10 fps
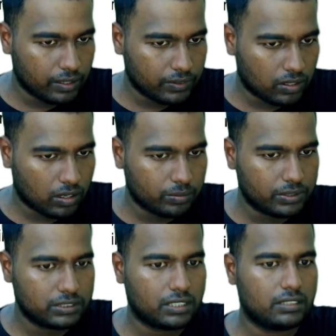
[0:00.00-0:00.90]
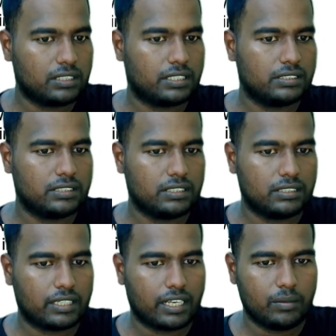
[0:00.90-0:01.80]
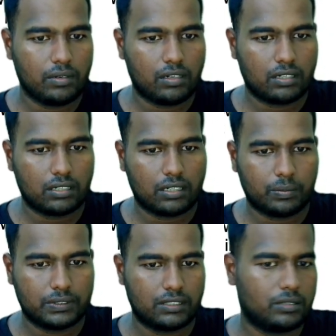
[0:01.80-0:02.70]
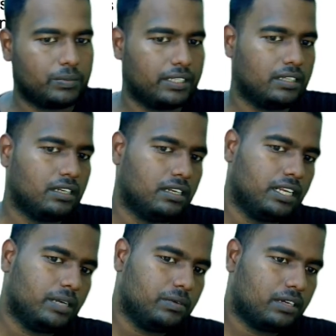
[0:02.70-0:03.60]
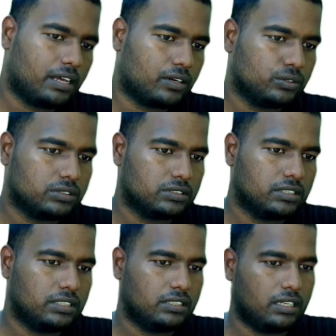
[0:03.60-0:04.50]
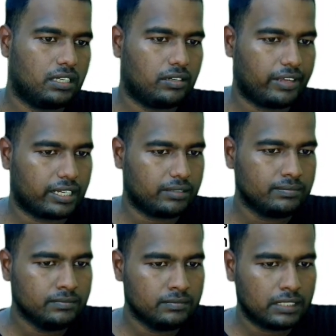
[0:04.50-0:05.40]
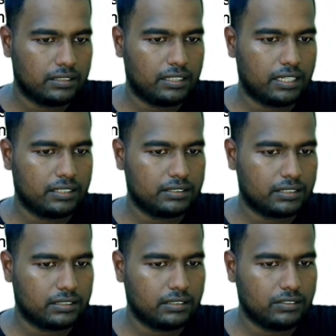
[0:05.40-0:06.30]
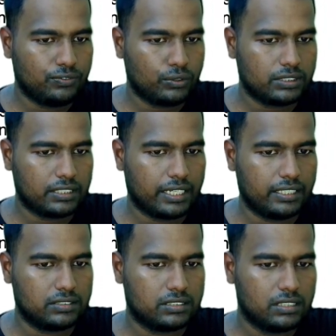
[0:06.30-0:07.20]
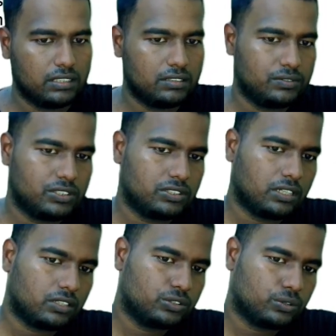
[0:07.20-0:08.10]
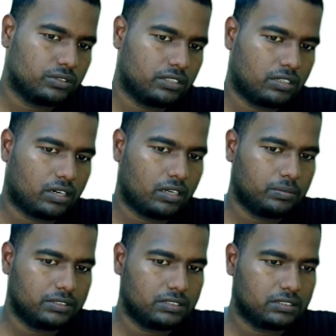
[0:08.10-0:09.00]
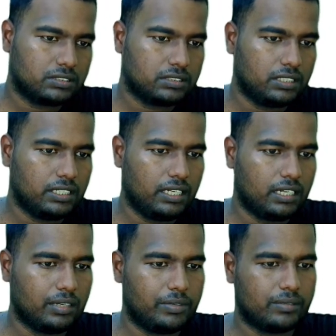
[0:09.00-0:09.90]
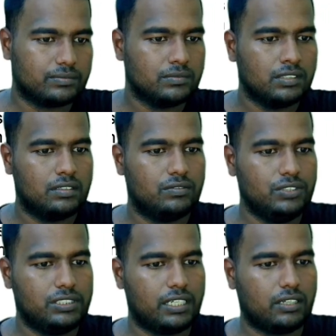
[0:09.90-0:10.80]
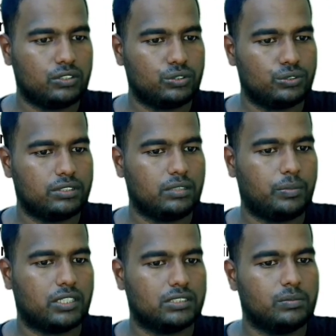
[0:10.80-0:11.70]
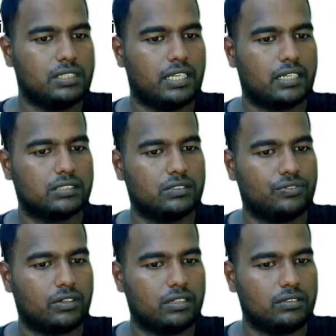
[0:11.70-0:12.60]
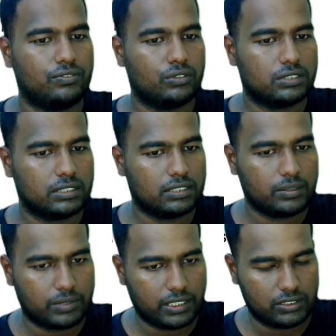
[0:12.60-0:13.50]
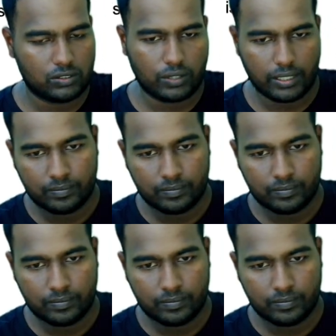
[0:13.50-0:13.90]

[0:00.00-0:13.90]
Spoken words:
drawbridge and the tension in the cable are represented by the labeled arrows in the diagram. There is a third force at the hinge which is not shown. The drawbridge is in equilibrium. Which arrow shows the possible direction for the force at the hinge? Okay.